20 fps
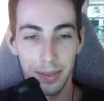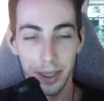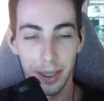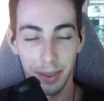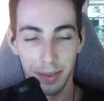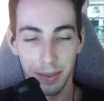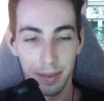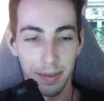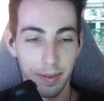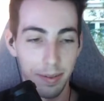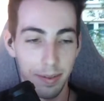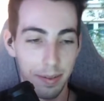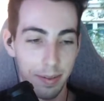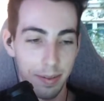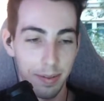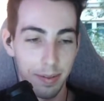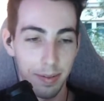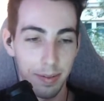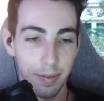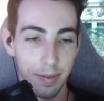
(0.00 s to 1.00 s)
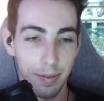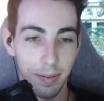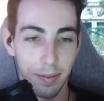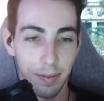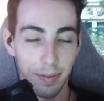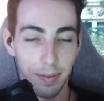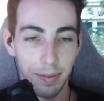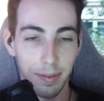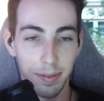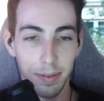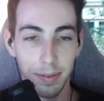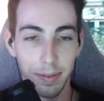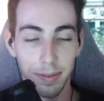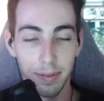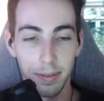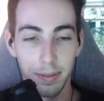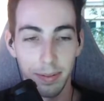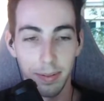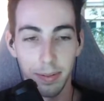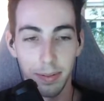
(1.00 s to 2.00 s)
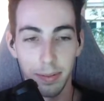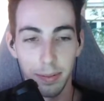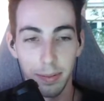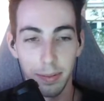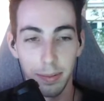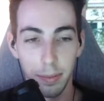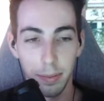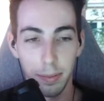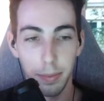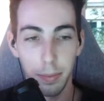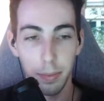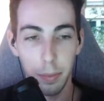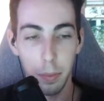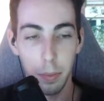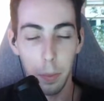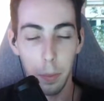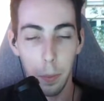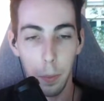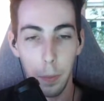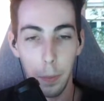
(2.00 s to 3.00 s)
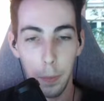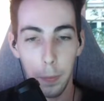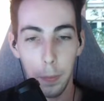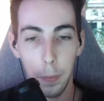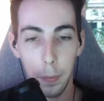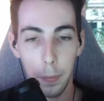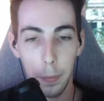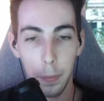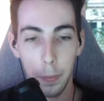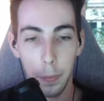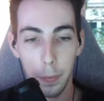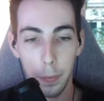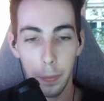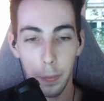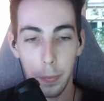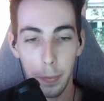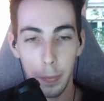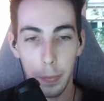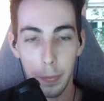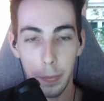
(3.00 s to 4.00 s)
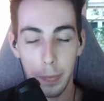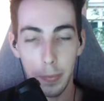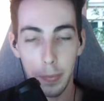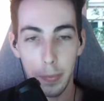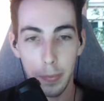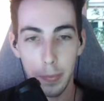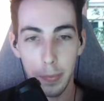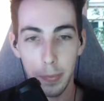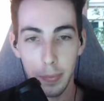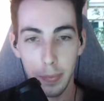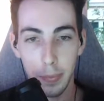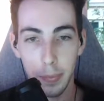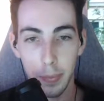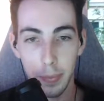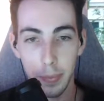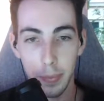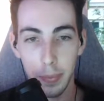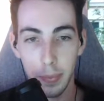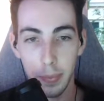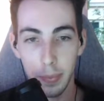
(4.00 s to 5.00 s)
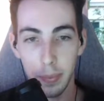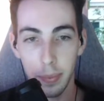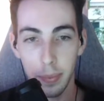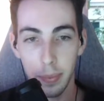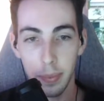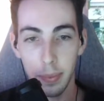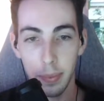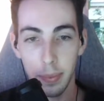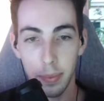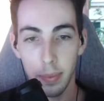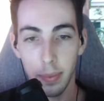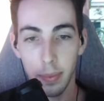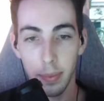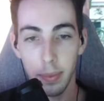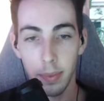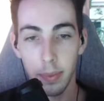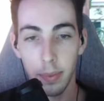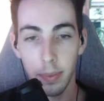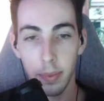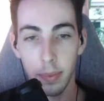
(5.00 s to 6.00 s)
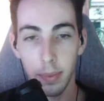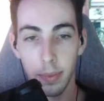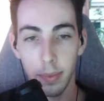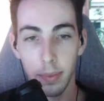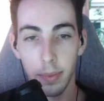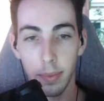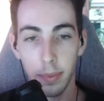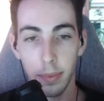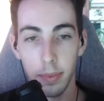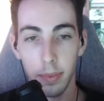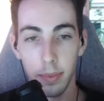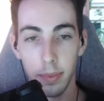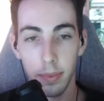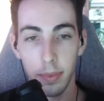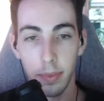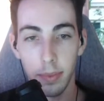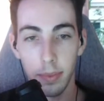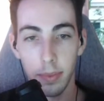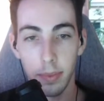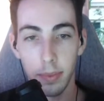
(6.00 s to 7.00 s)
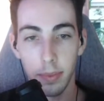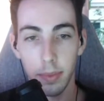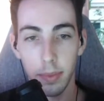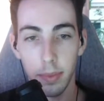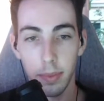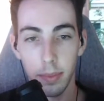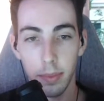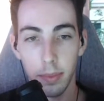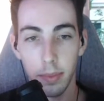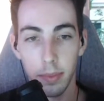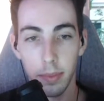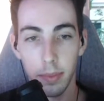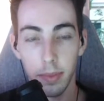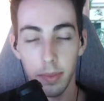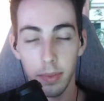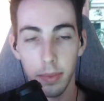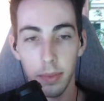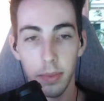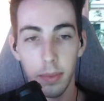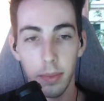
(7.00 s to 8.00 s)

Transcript: No words are spoken by the person on screen.